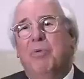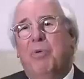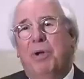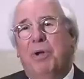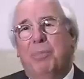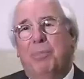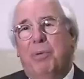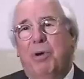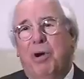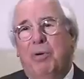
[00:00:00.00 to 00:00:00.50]

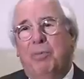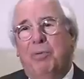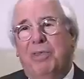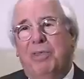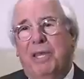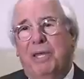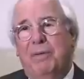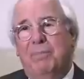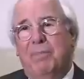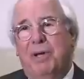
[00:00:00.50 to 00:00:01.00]
want to part
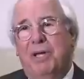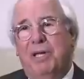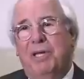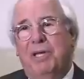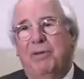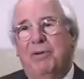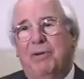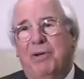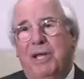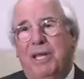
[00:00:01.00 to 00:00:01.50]
with any
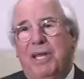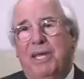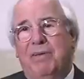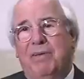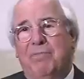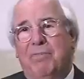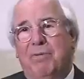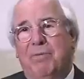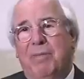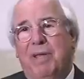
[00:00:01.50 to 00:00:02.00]
money or any
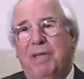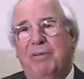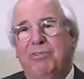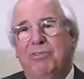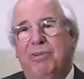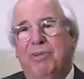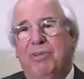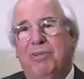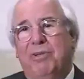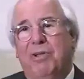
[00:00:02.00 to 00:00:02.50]

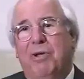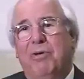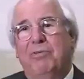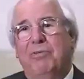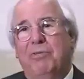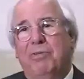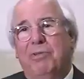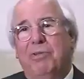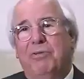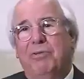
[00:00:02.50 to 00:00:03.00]
information.
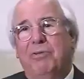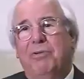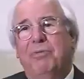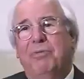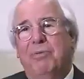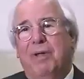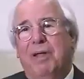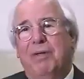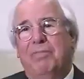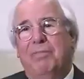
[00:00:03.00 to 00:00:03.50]
Those are the
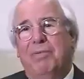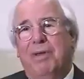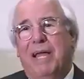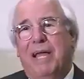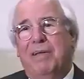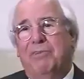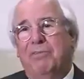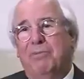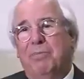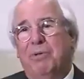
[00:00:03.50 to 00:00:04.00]
2 red
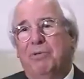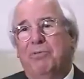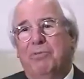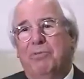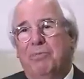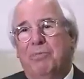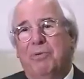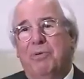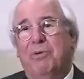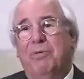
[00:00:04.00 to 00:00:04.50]
flags, the
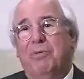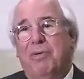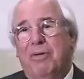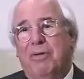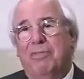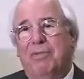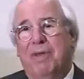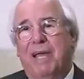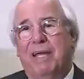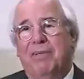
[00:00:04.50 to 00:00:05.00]
most important
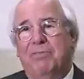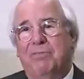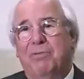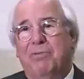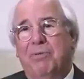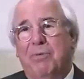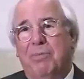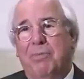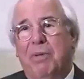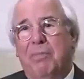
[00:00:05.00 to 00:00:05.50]
red flags
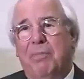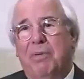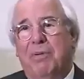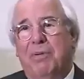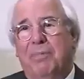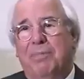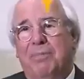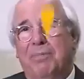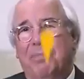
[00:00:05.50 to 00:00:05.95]
to remember.